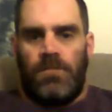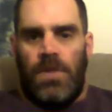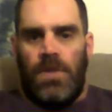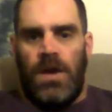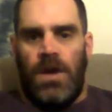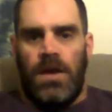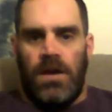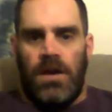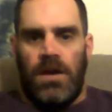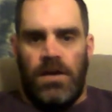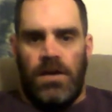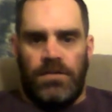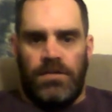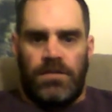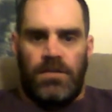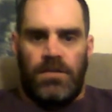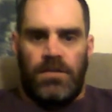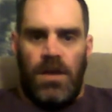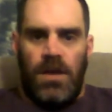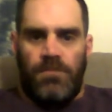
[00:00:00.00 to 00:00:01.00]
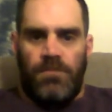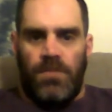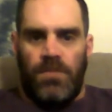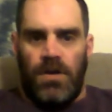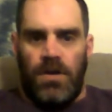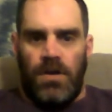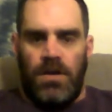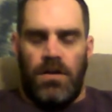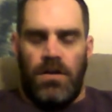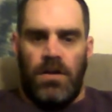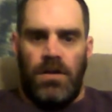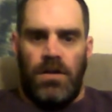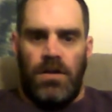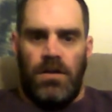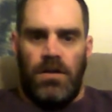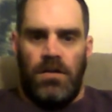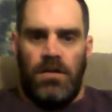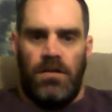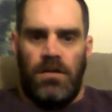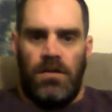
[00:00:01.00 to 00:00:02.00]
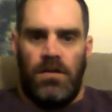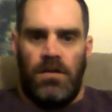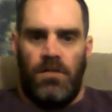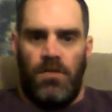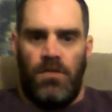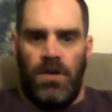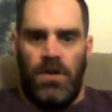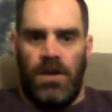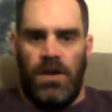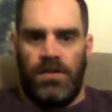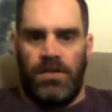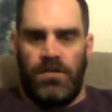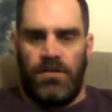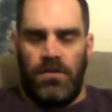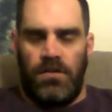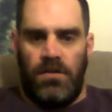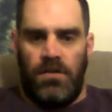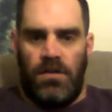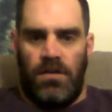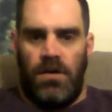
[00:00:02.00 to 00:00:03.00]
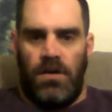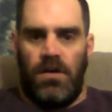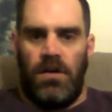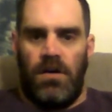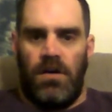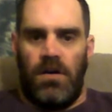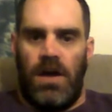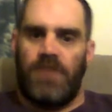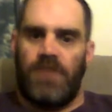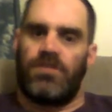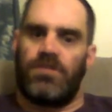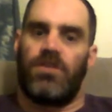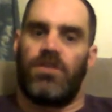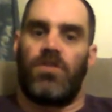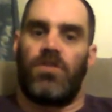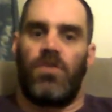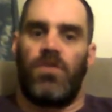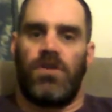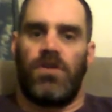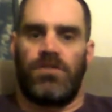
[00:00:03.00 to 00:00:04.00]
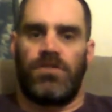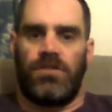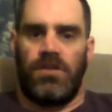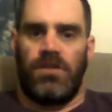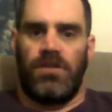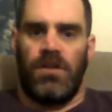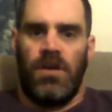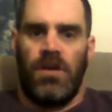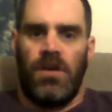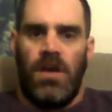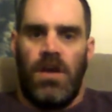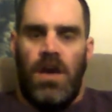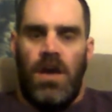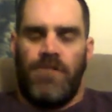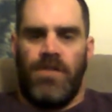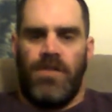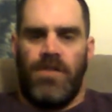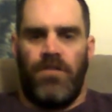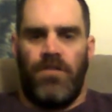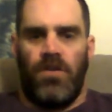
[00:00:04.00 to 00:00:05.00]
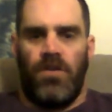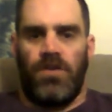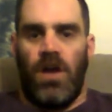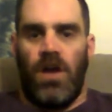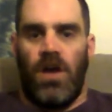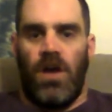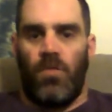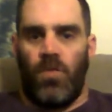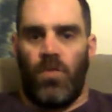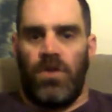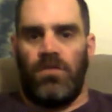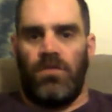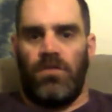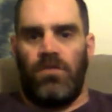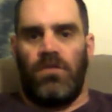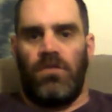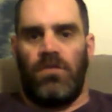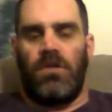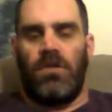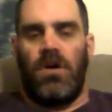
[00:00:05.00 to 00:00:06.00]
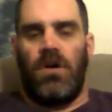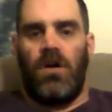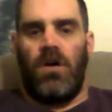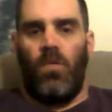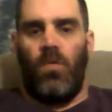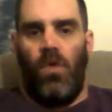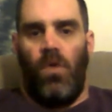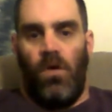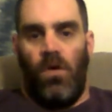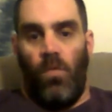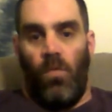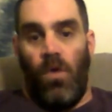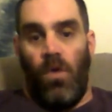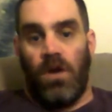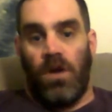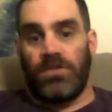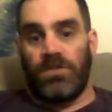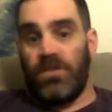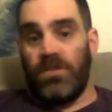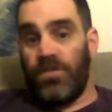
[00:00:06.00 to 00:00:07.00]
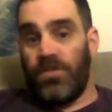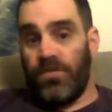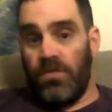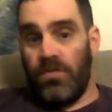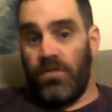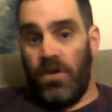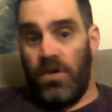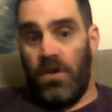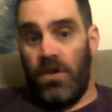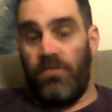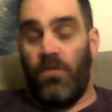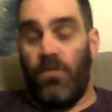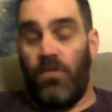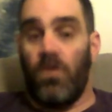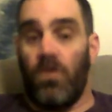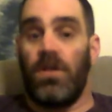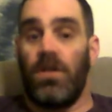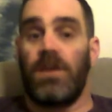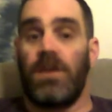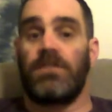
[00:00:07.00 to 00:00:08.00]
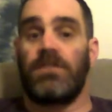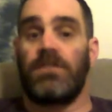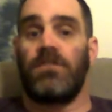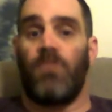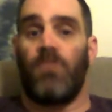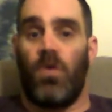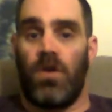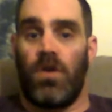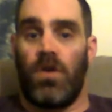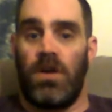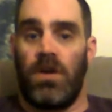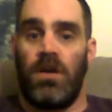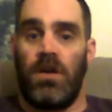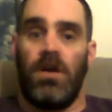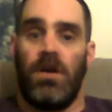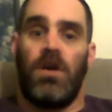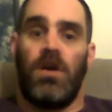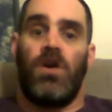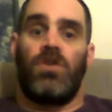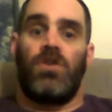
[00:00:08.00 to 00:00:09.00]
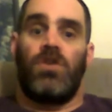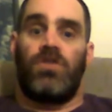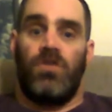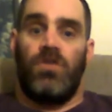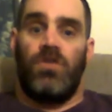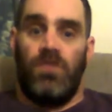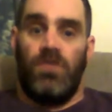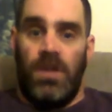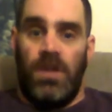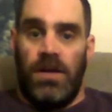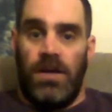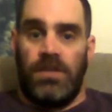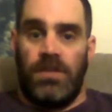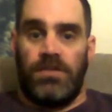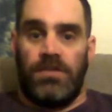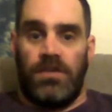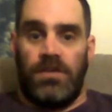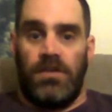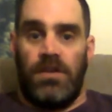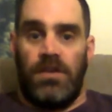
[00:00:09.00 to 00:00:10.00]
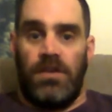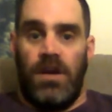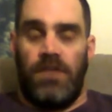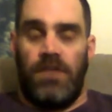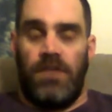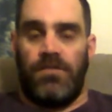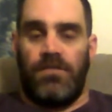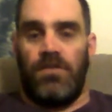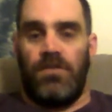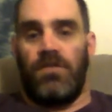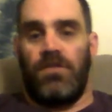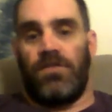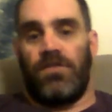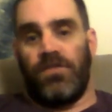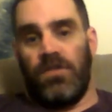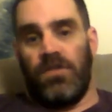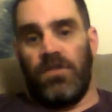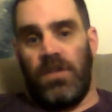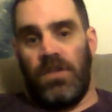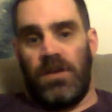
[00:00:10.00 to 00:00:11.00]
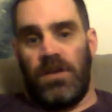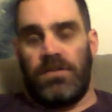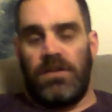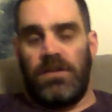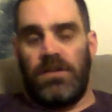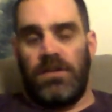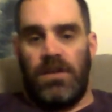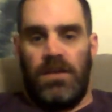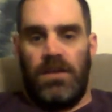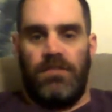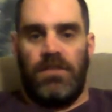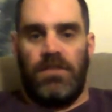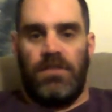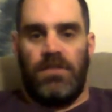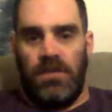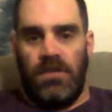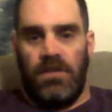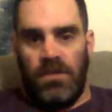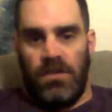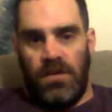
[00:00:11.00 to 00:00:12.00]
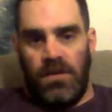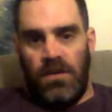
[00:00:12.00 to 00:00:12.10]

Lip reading: Hey guys, it's Slaprock here again. I want to ask you a question. Have you ever heard that riddle? Walks on four legs in the morning, two legs in the afternoon, and three legs in the evening.